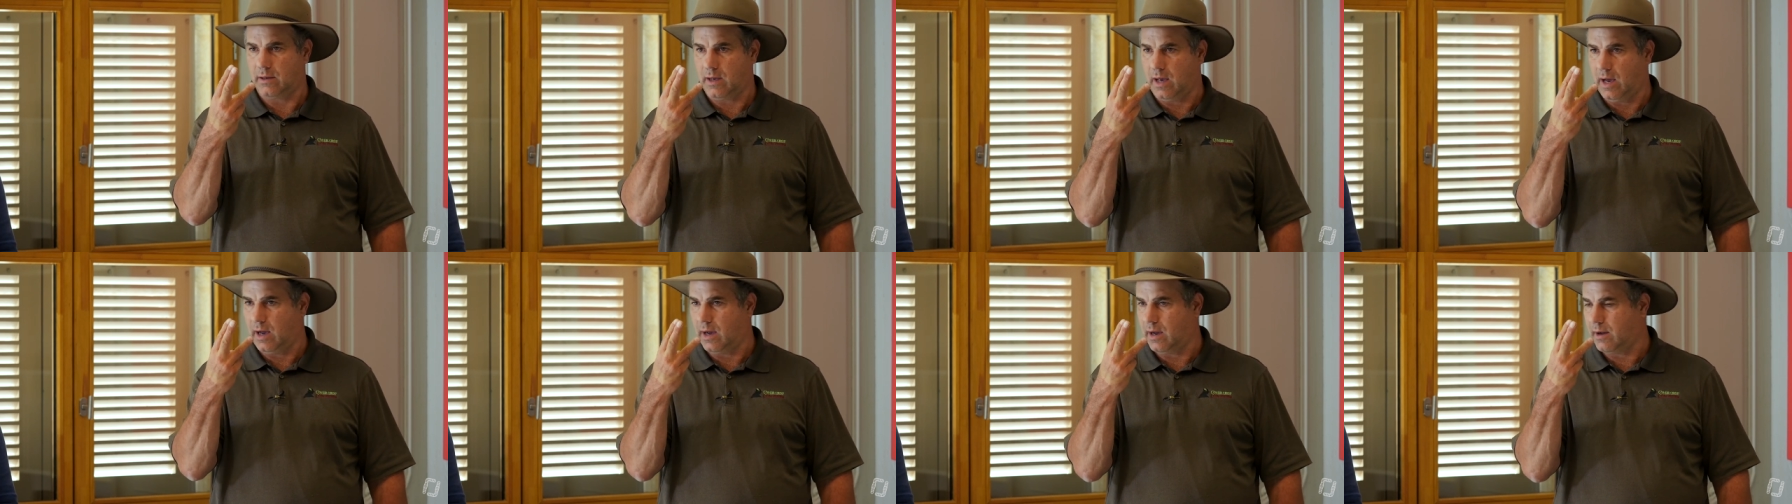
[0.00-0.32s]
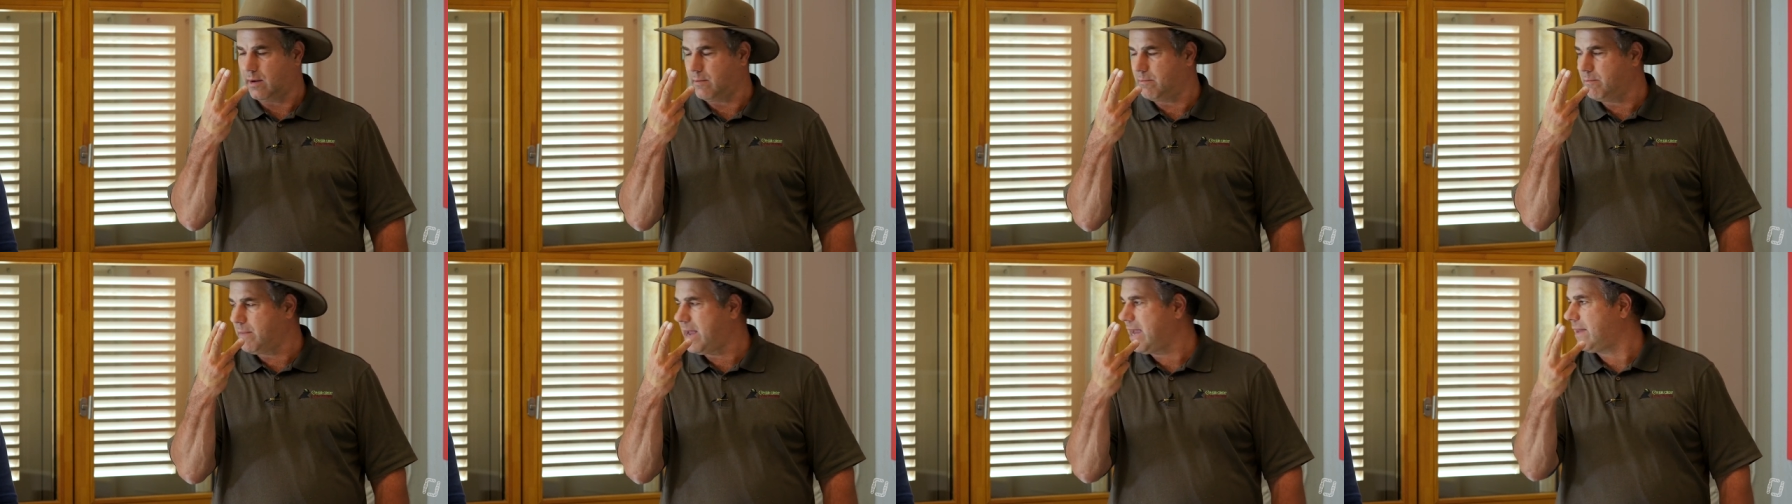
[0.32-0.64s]

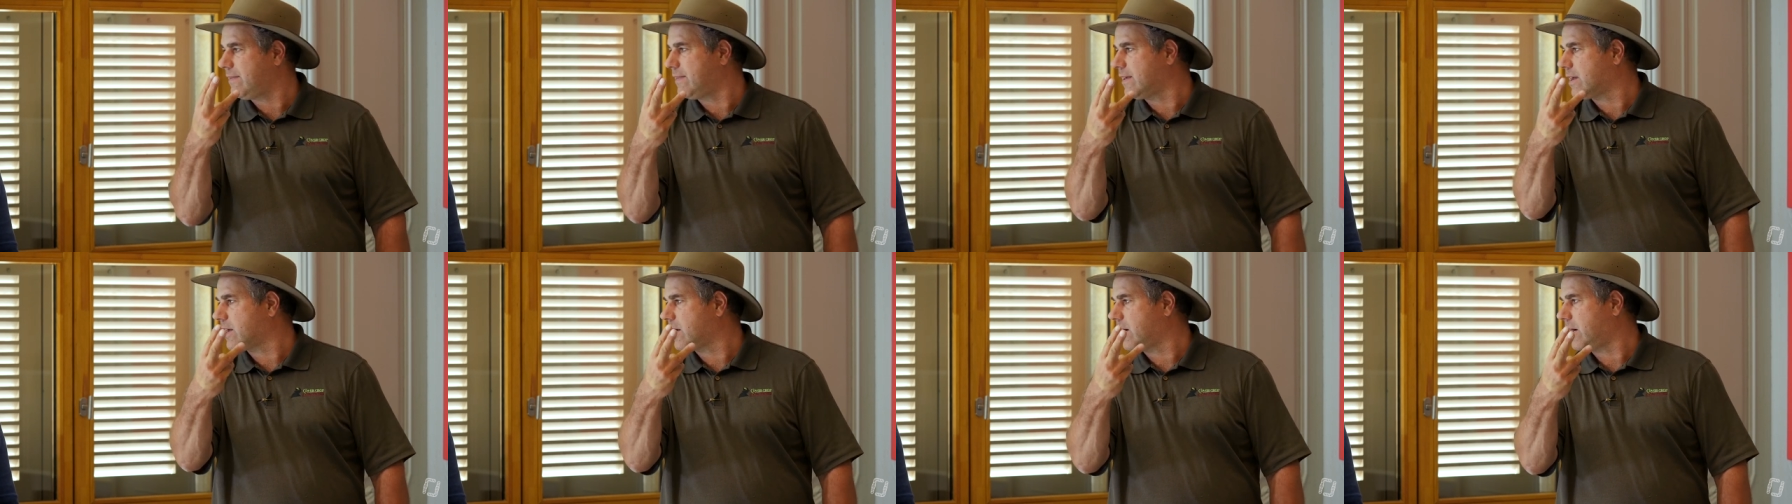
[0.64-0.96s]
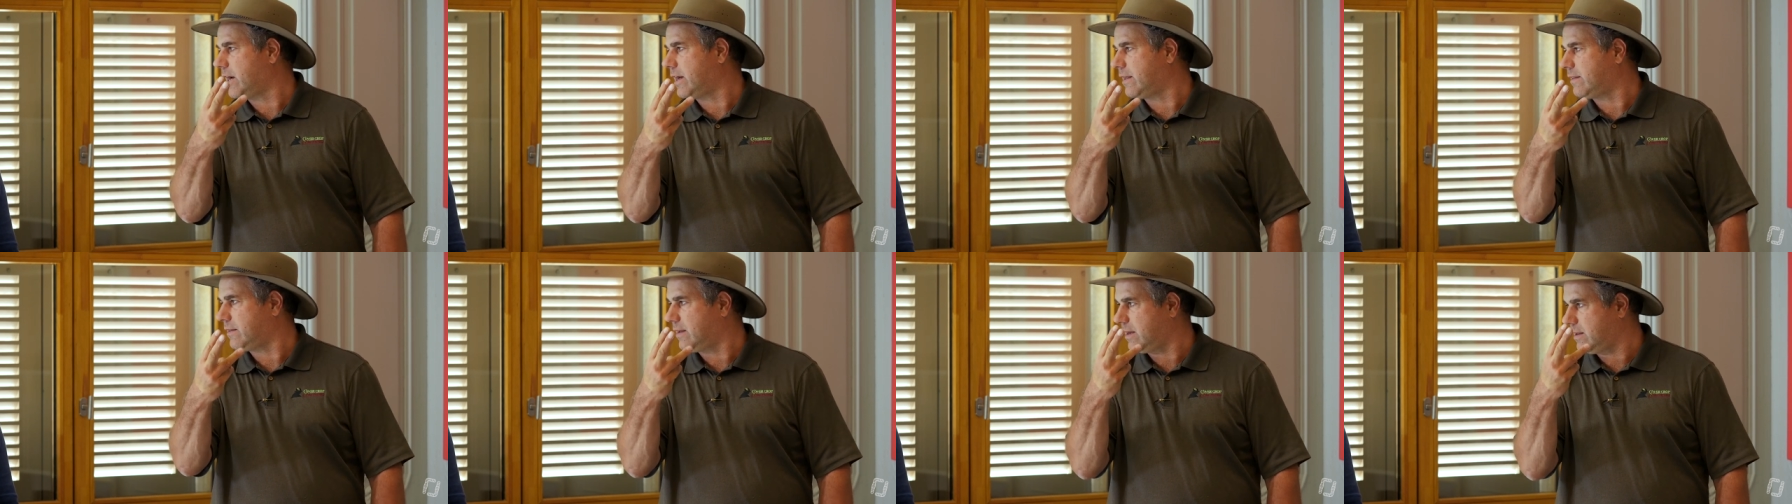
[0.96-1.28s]
uh, made the
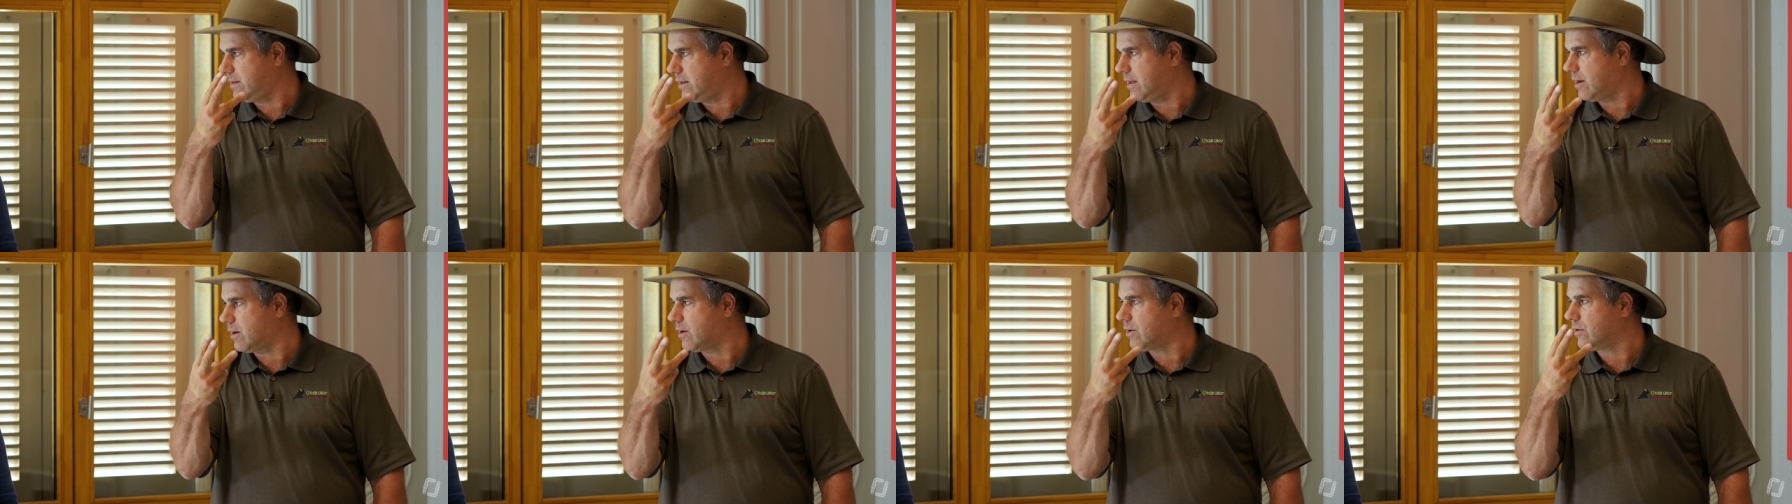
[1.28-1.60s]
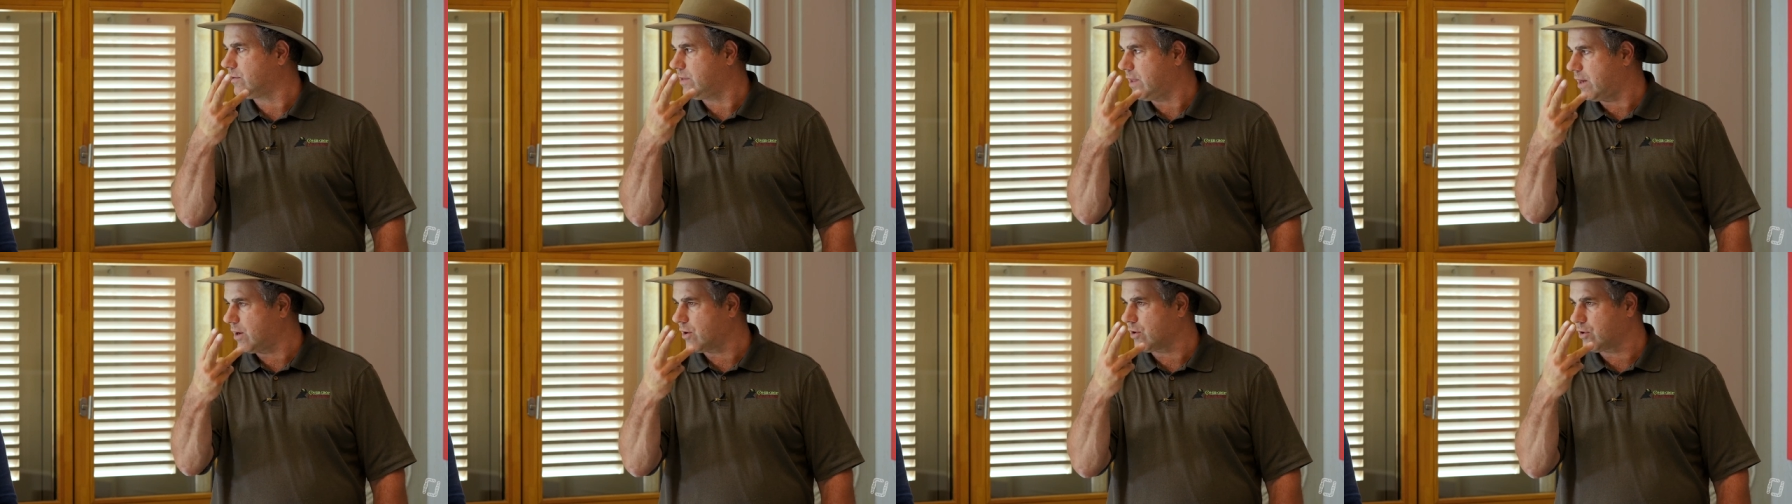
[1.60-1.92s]
cut and
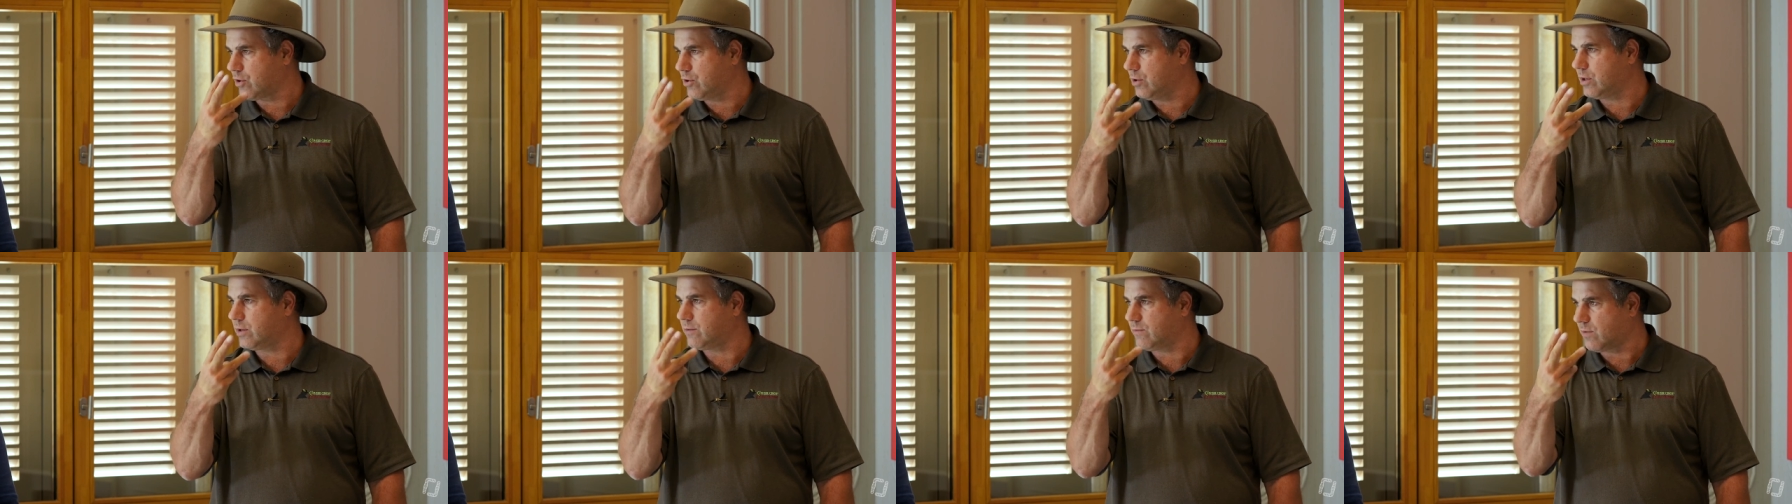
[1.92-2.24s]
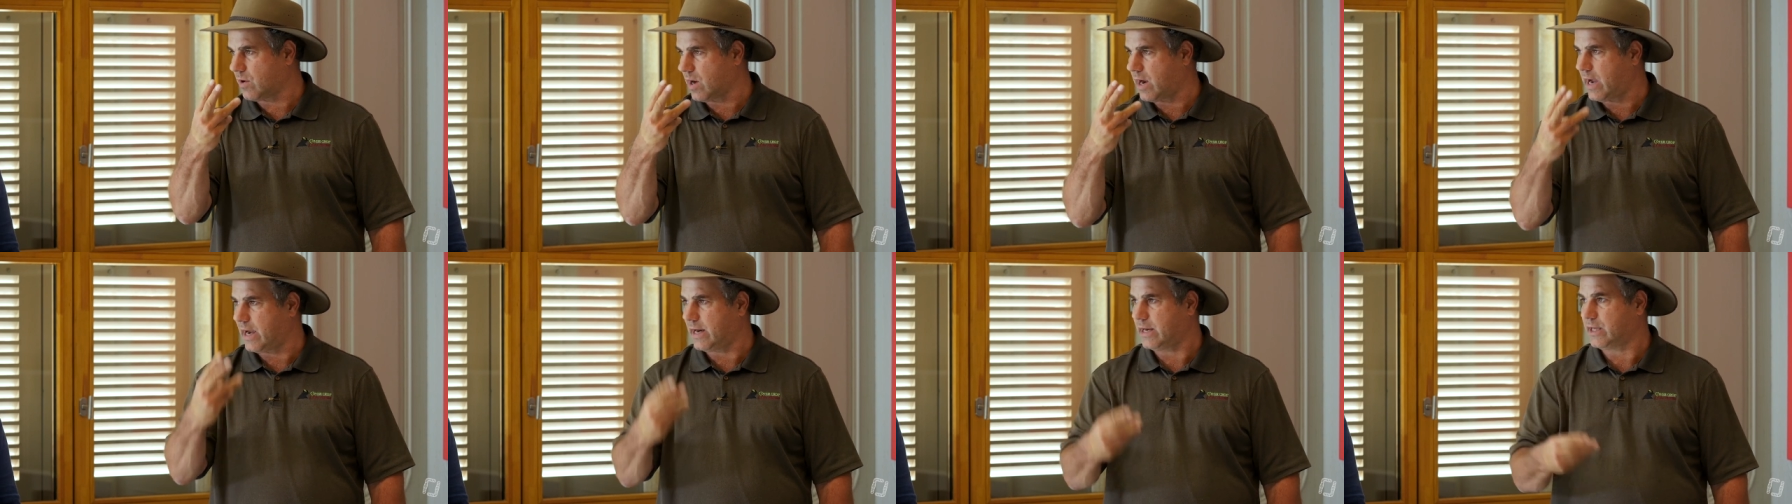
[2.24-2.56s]
that are good
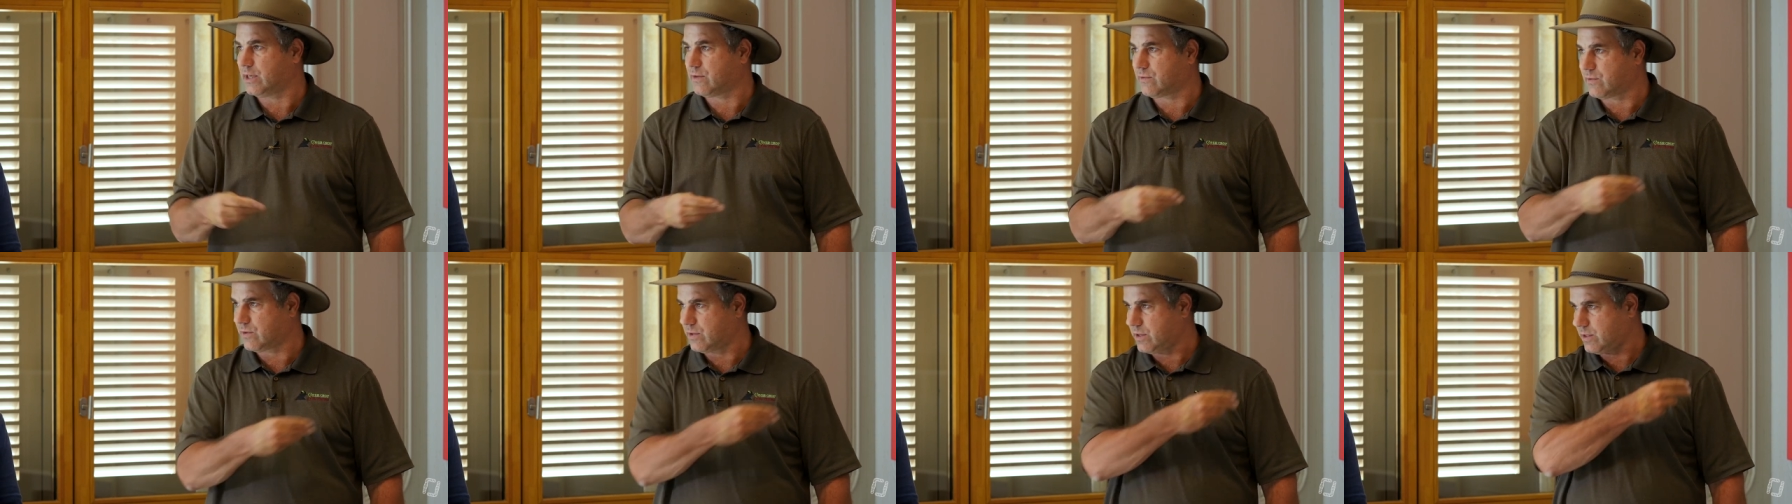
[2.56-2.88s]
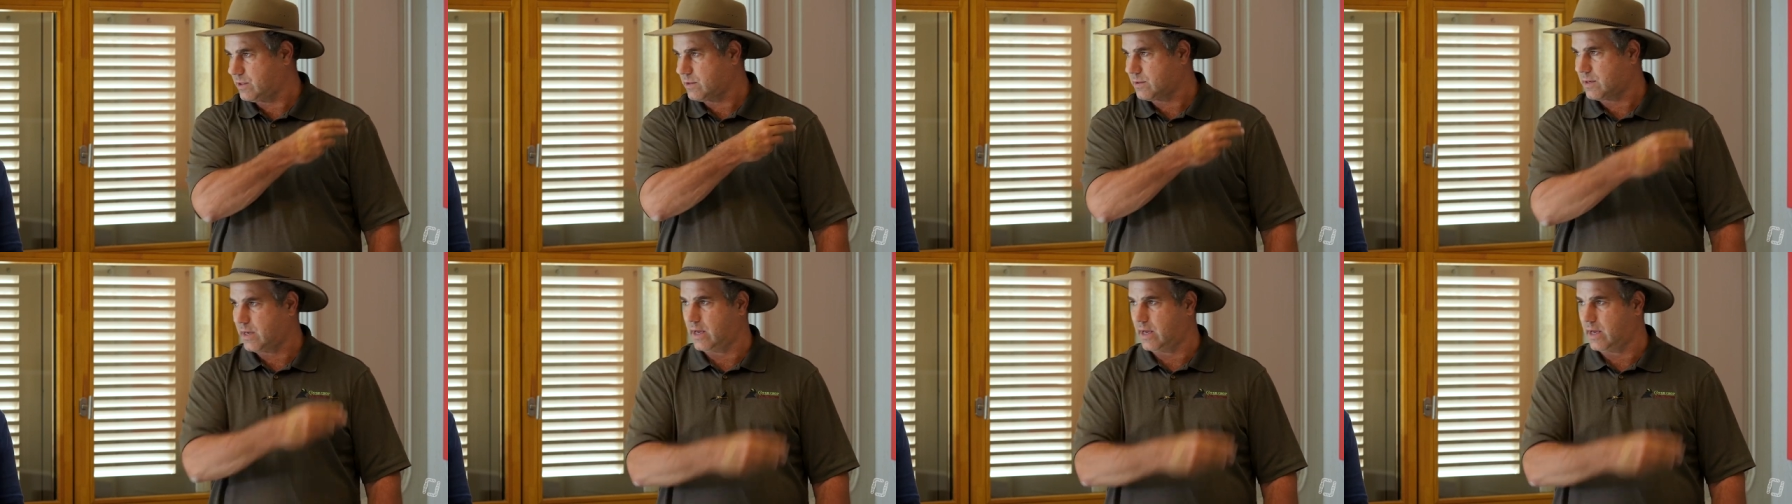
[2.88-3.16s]
varieties for this